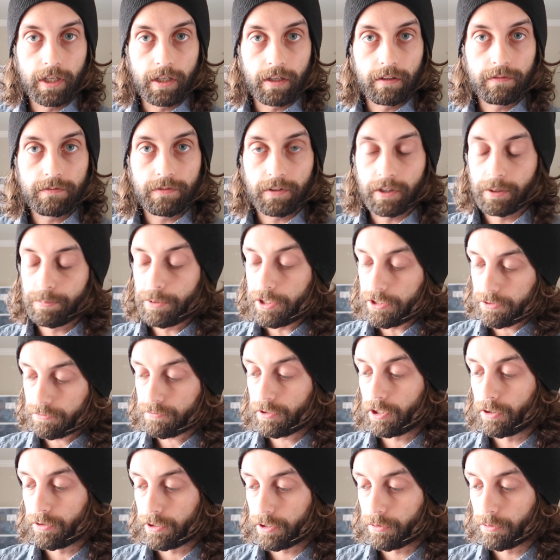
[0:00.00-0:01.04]
of a piece of
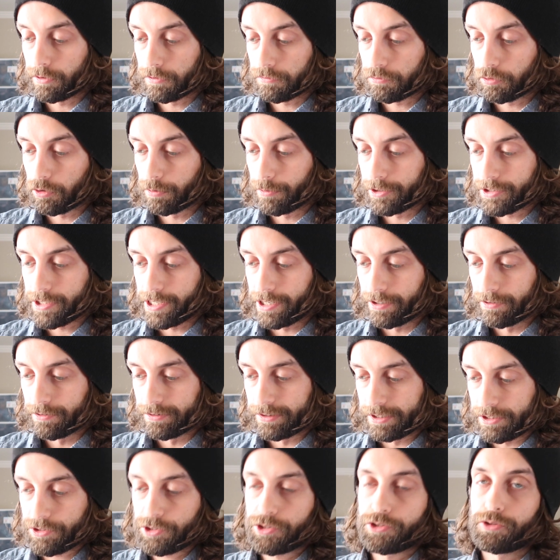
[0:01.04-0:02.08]
clothing with a formal title.
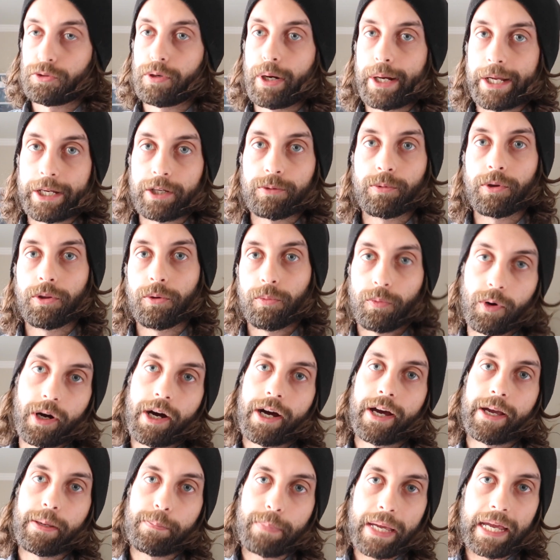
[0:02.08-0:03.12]
The Strike with a
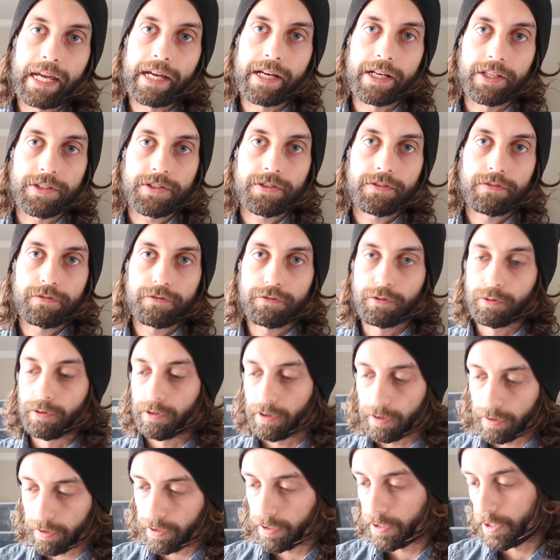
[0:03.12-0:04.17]
Y pant
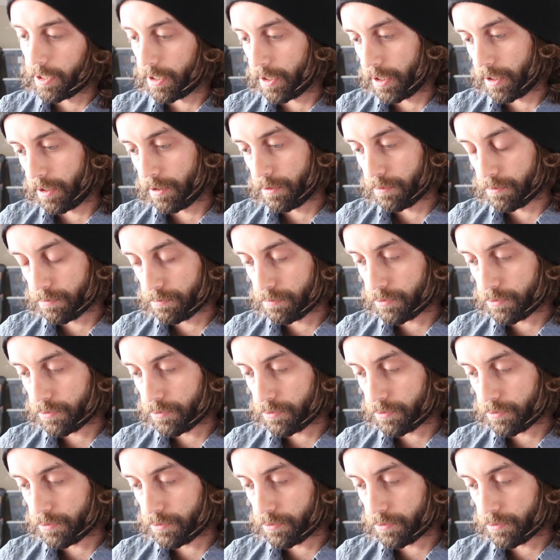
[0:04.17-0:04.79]
for uh,